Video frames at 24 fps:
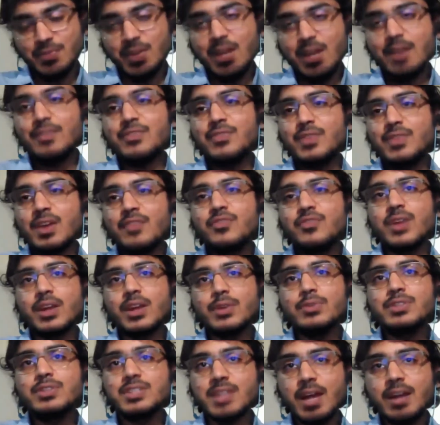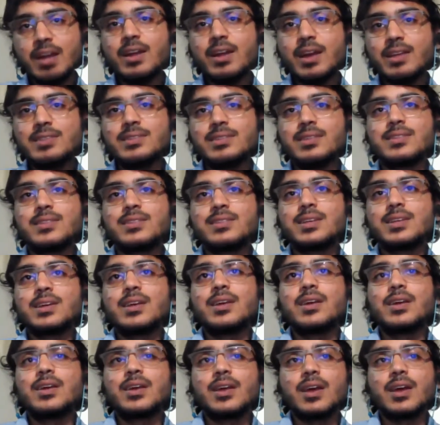we have, we have tried to standardize this.
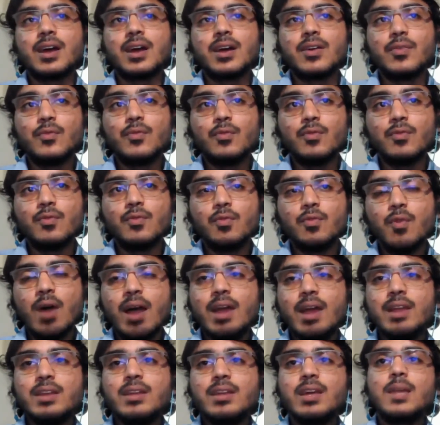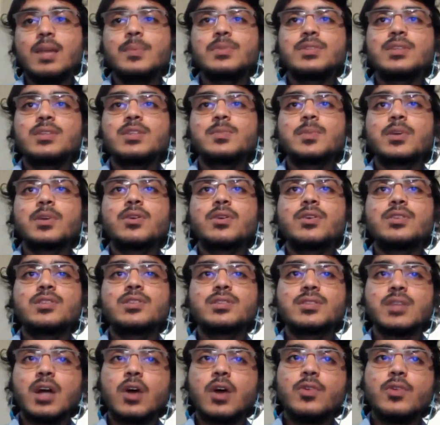Uh, why it helps is
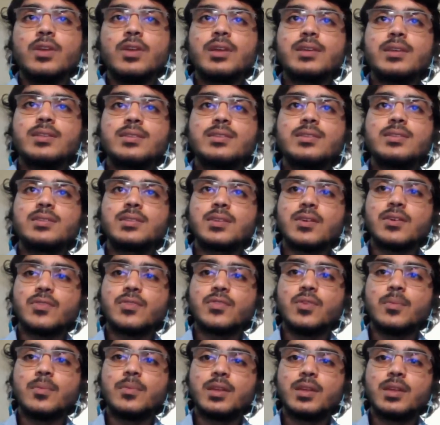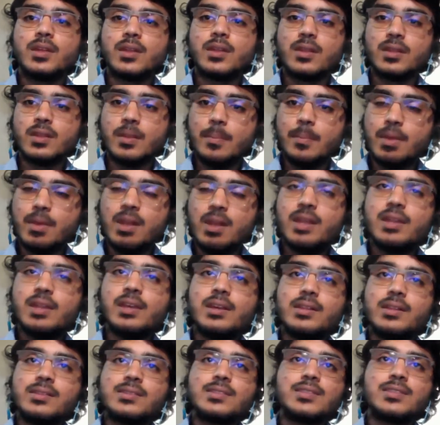because nowadays women, the
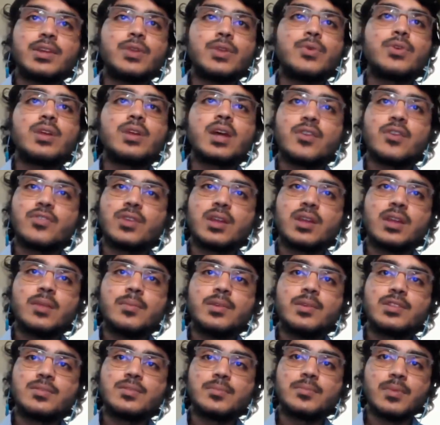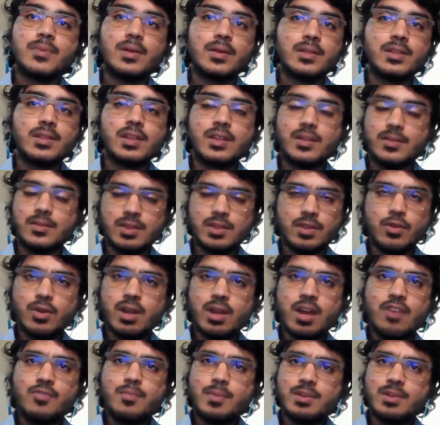millennials, they don't have really much, they, they don't
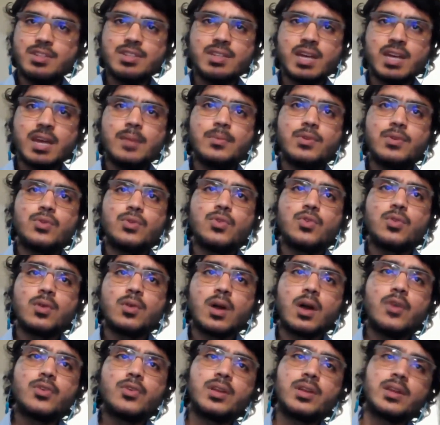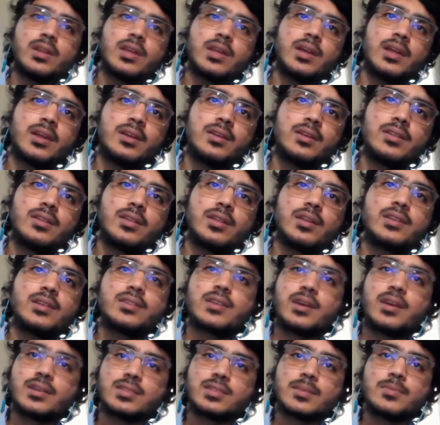have much time to go out and get it
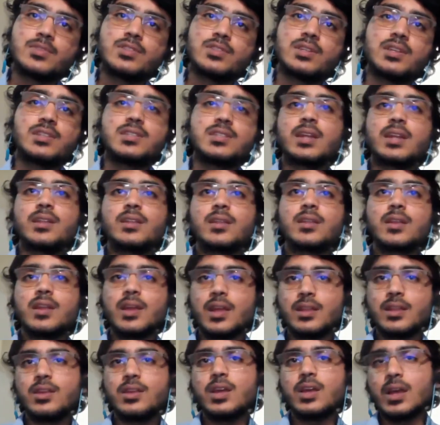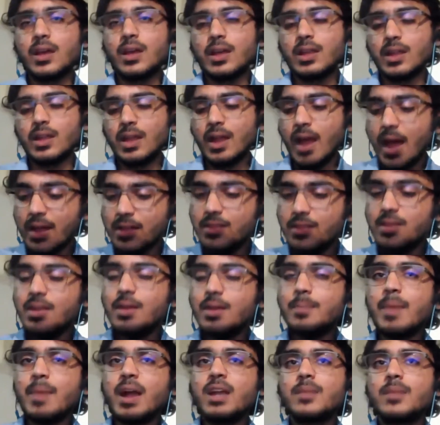custom stitched. And, the, and, the, and in the
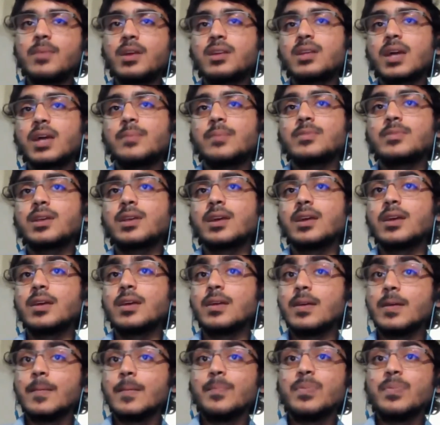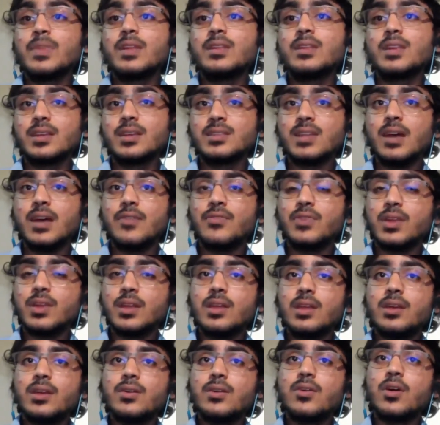pandemic times, things have
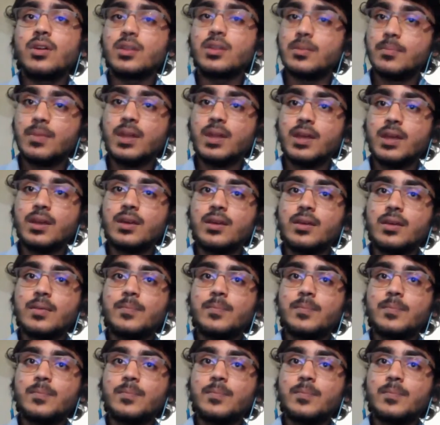really gotten bleak.